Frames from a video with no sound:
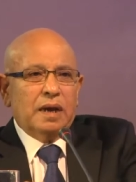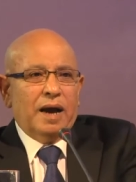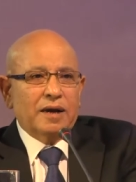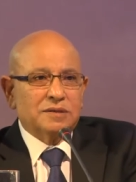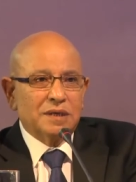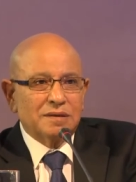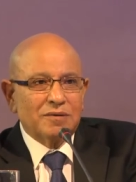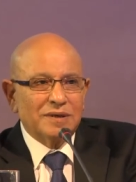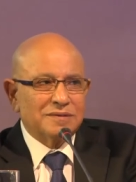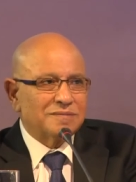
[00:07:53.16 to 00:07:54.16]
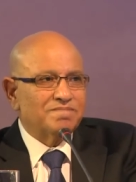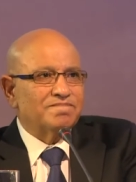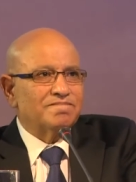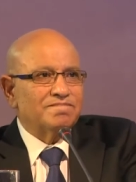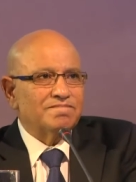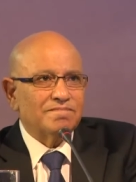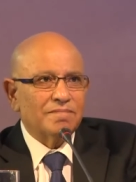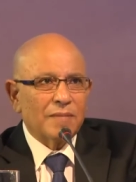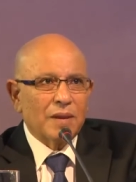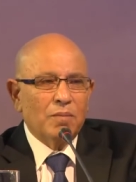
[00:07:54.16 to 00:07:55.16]
I think there is
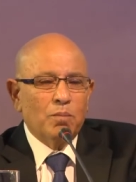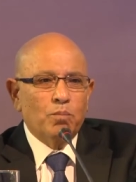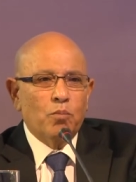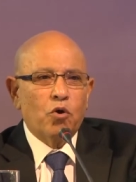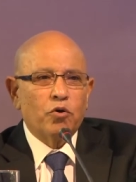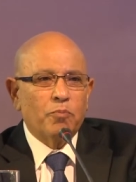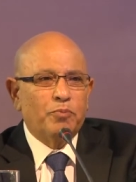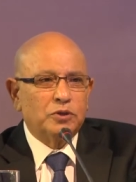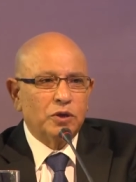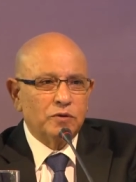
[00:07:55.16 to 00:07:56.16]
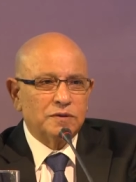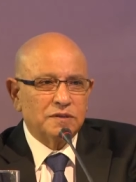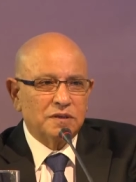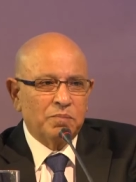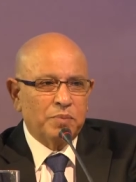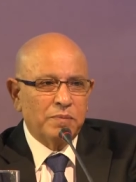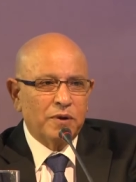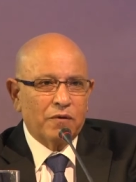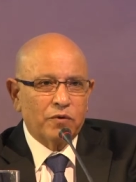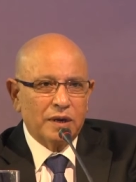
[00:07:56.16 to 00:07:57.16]
more opportunities than
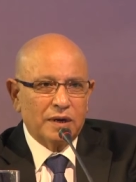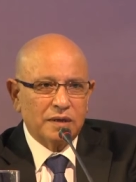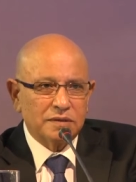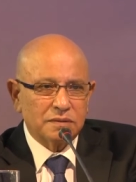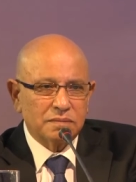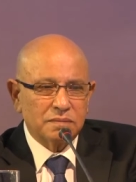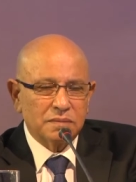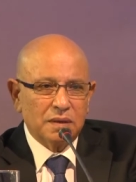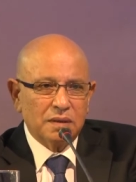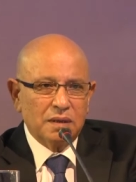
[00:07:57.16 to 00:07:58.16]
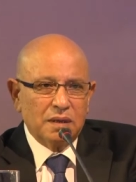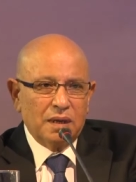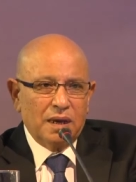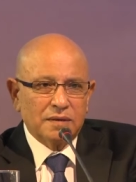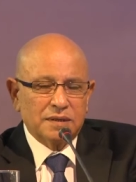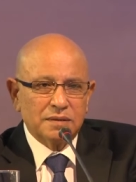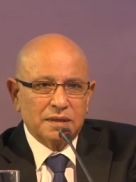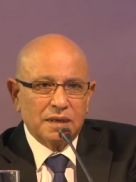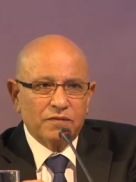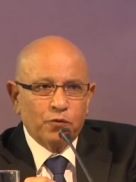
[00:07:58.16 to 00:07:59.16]
people are realizing. I think
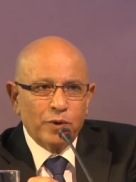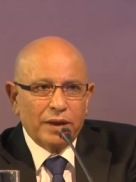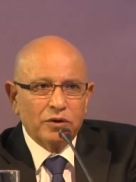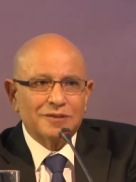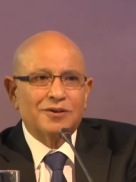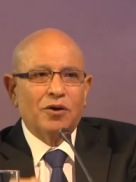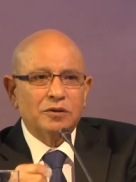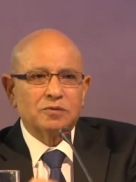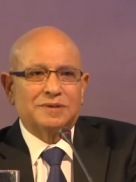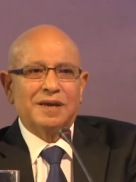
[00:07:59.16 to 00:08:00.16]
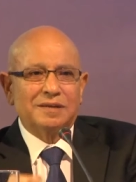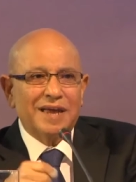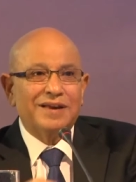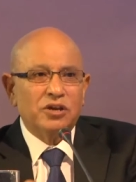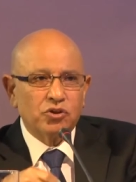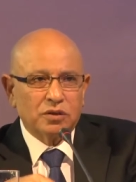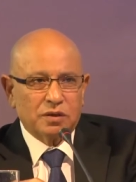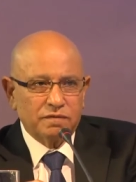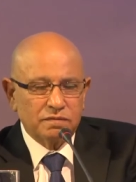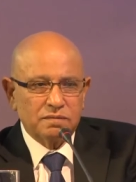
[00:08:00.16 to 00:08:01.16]
that if we are not going to take the
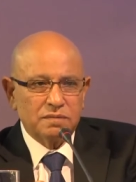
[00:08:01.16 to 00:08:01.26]
initiative,